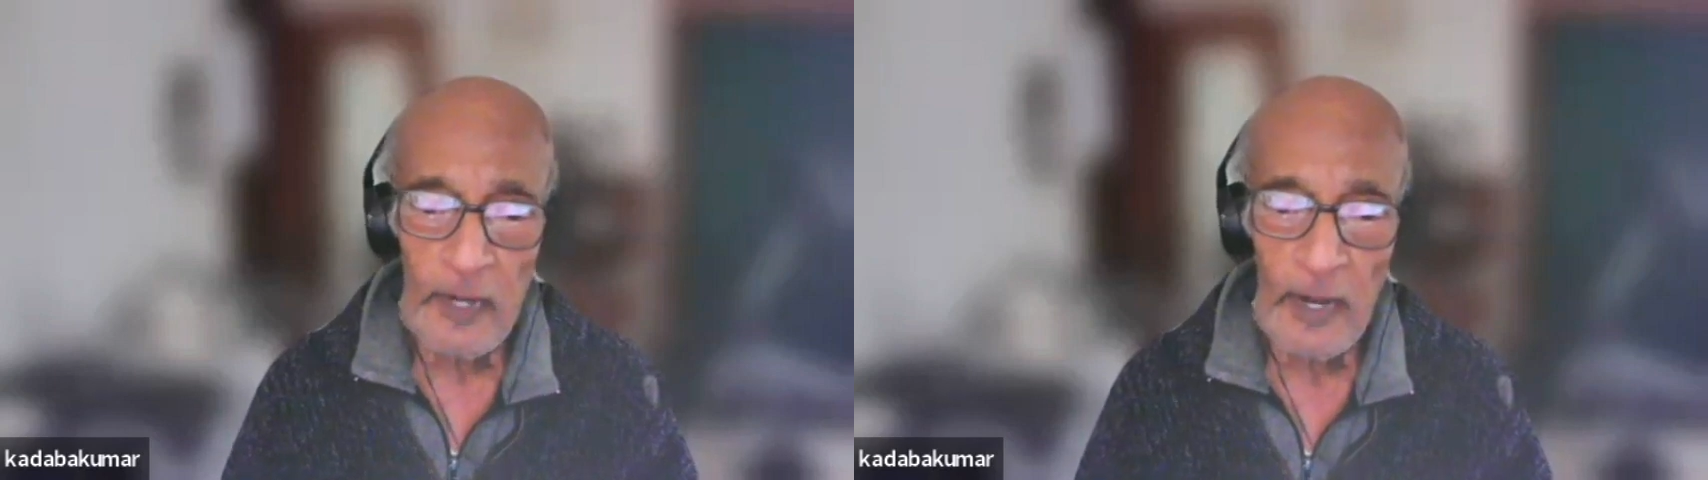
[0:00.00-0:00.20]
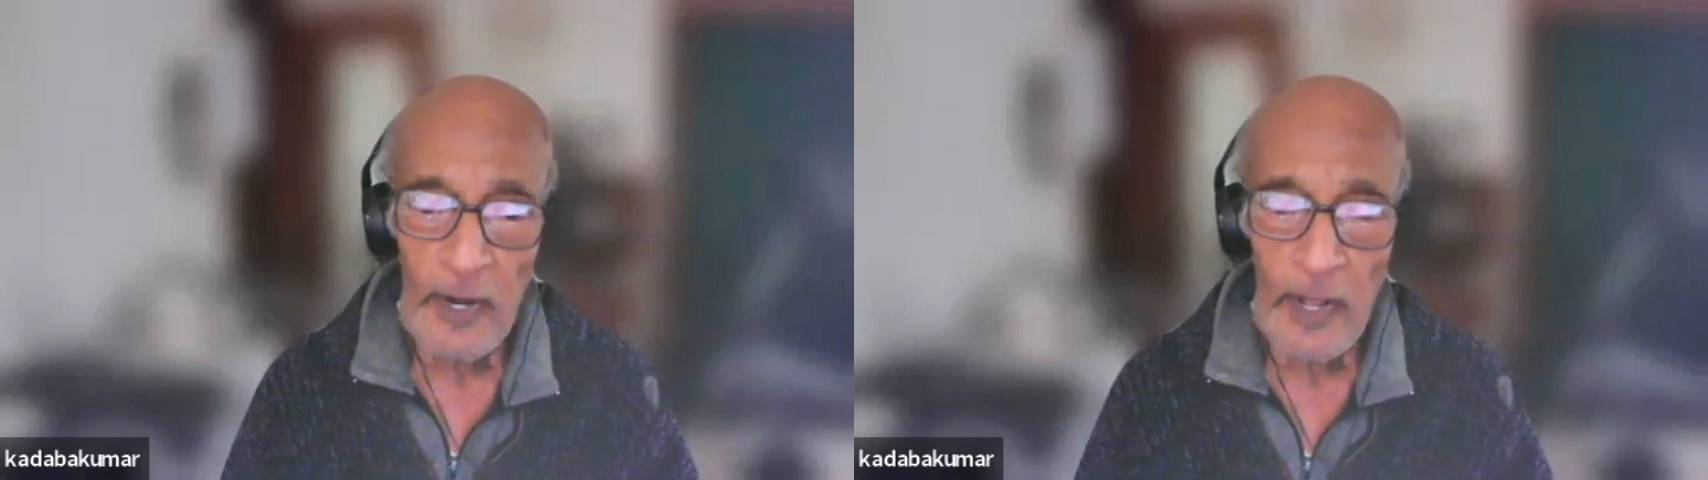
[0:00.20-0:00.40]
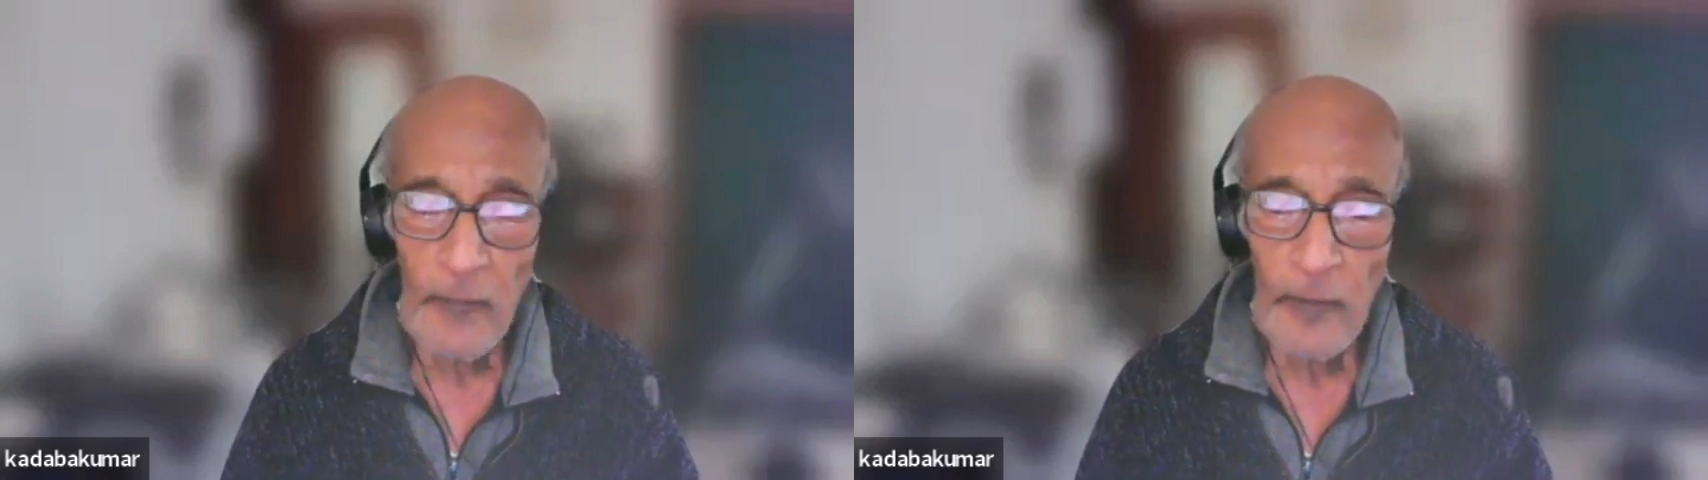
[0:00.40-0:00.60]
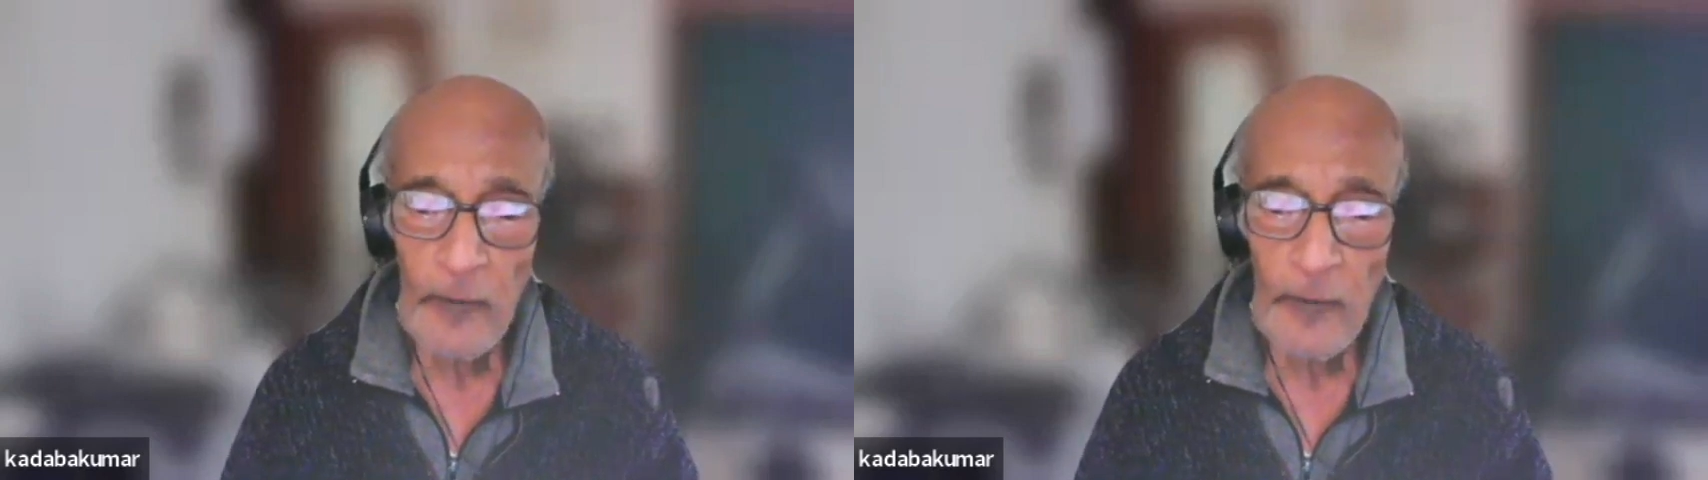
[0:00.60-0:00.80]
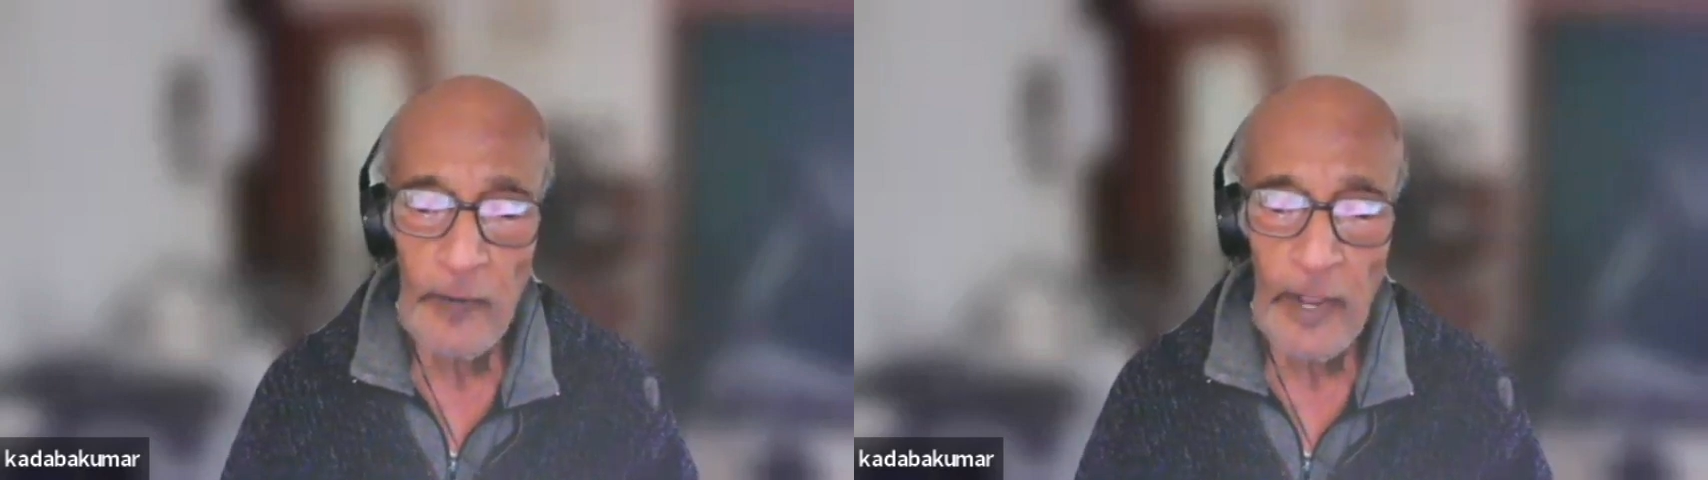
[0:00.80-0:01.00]
And no, I'm very,
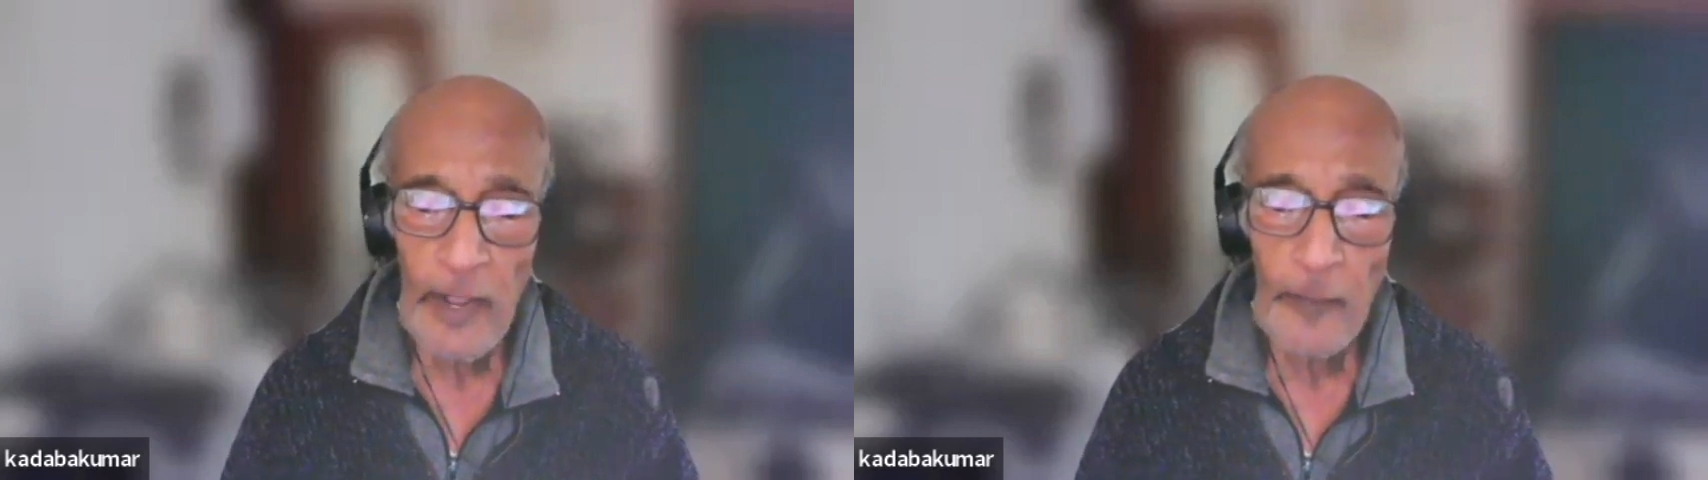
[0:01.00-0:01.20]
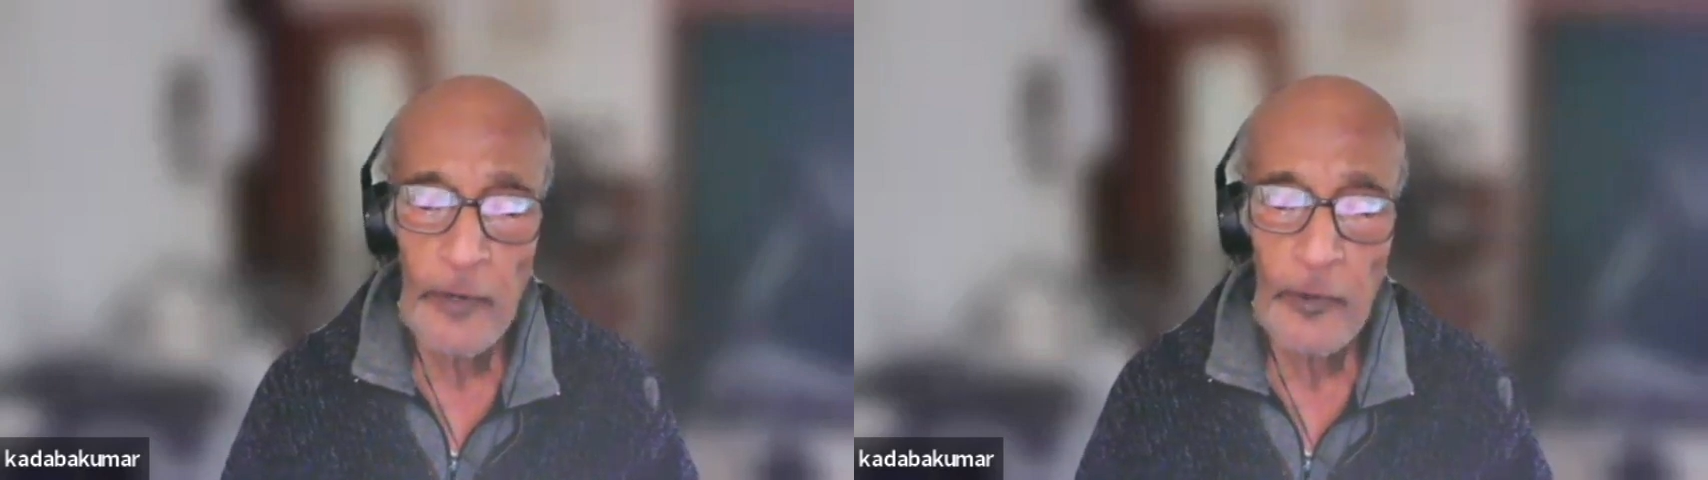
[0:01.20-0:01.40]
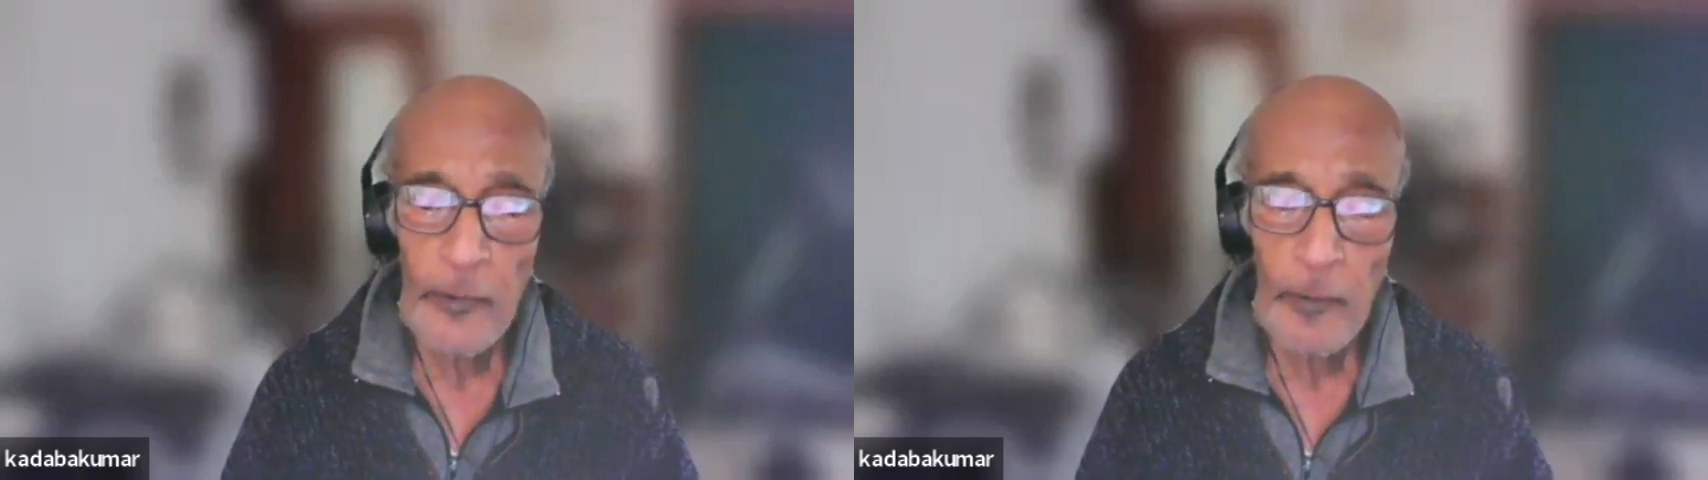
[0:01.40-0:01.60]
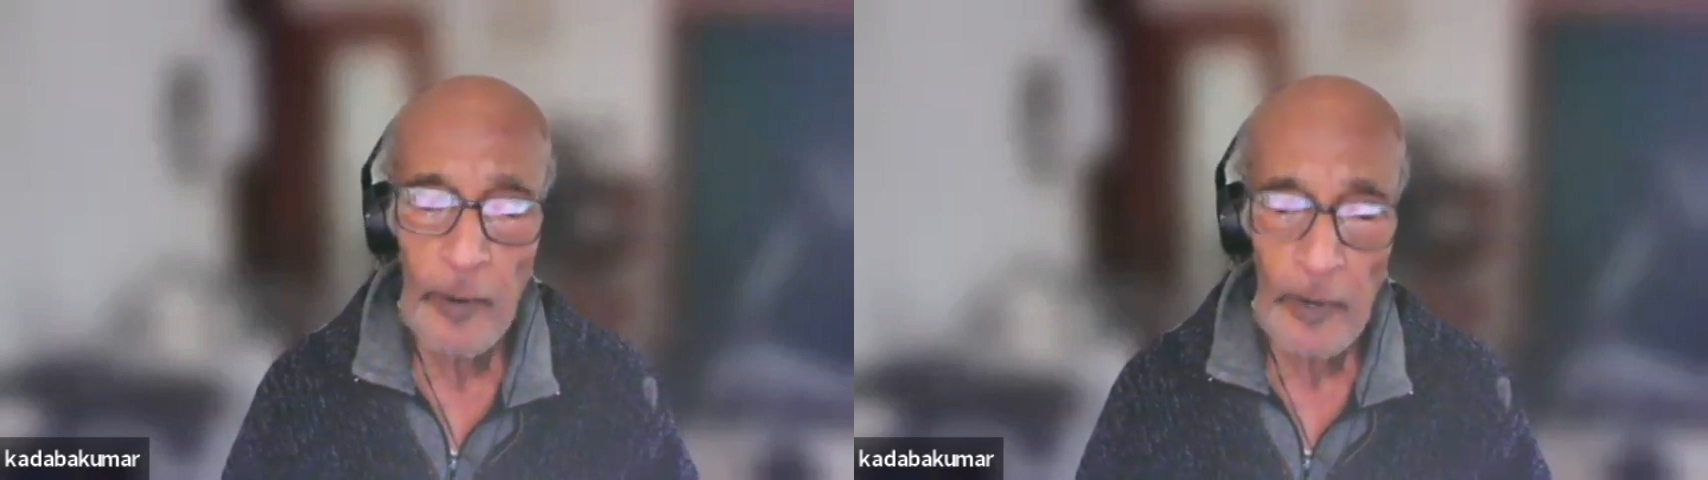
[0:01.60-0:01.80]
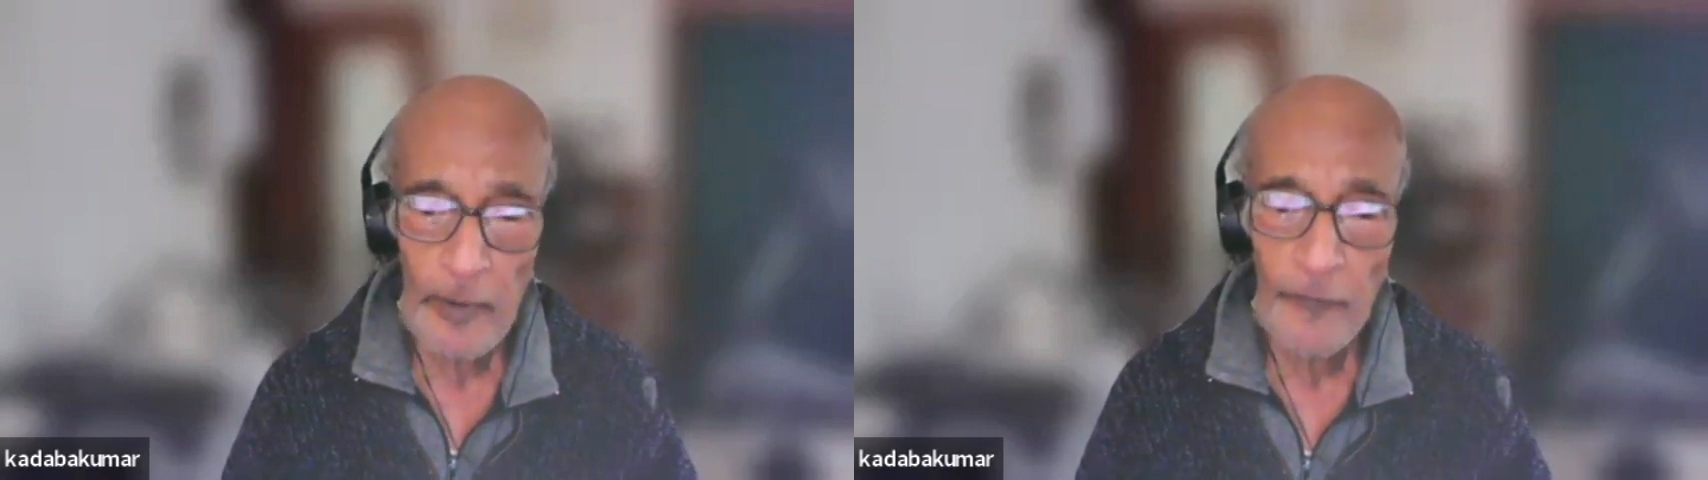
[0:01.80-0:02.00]
very good. happy to be
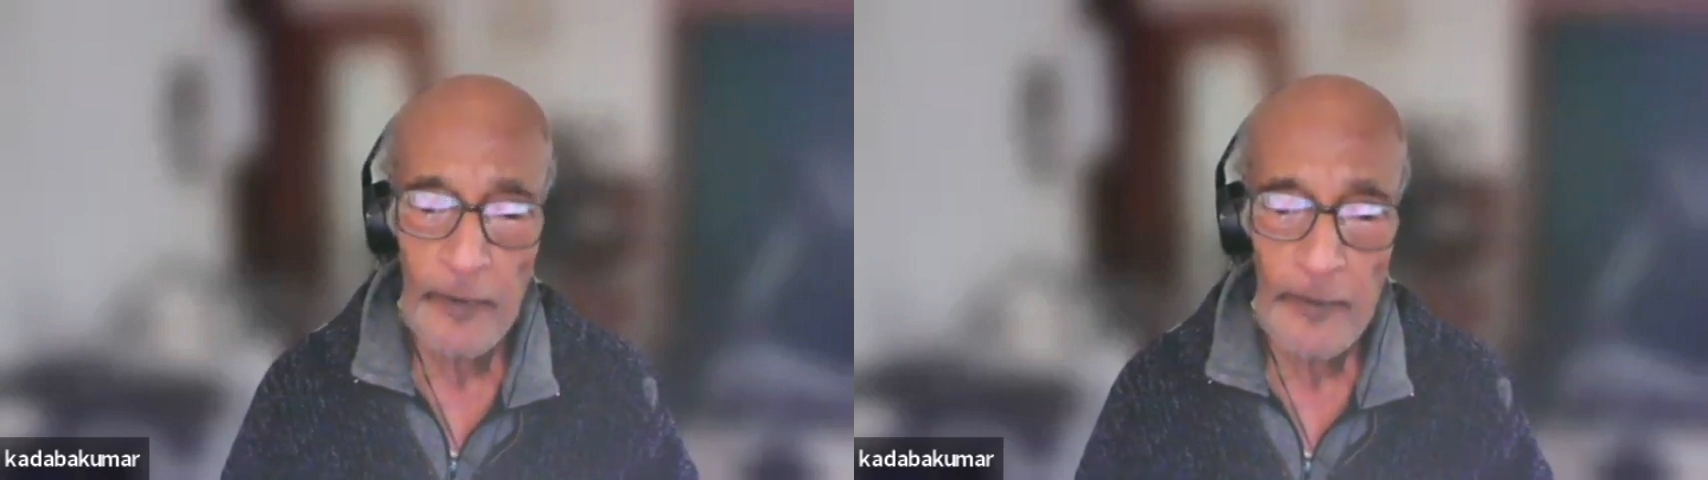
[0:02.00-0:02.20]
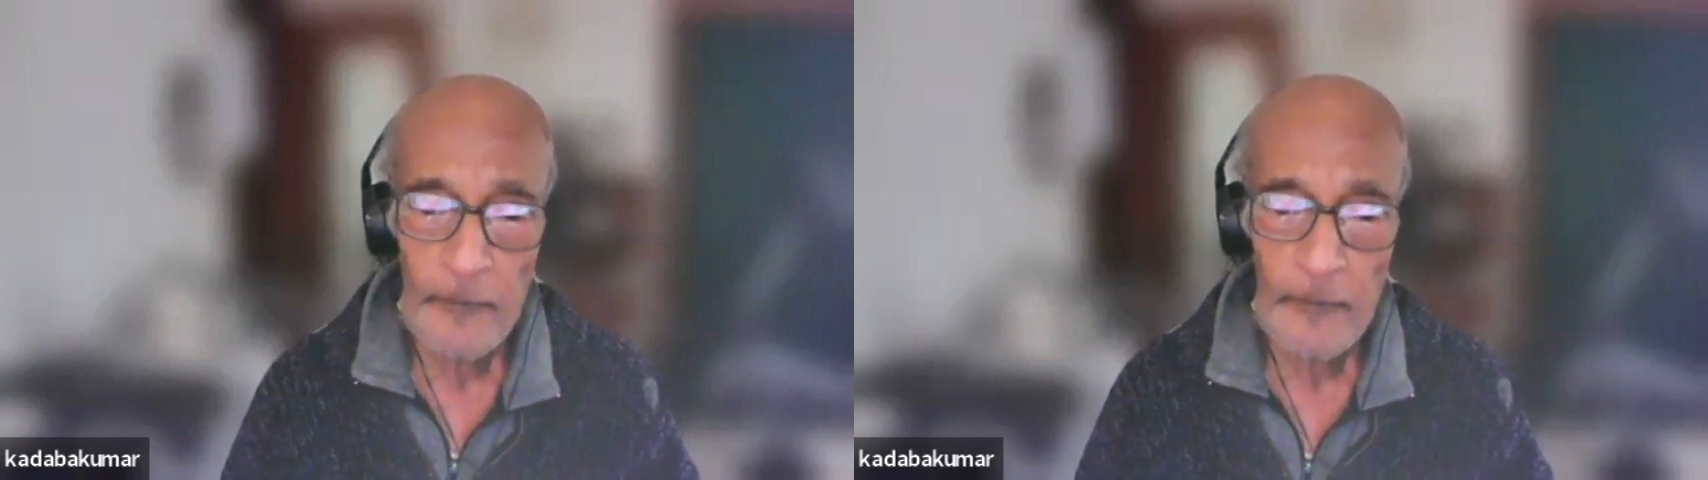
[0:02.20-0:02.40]
part of it.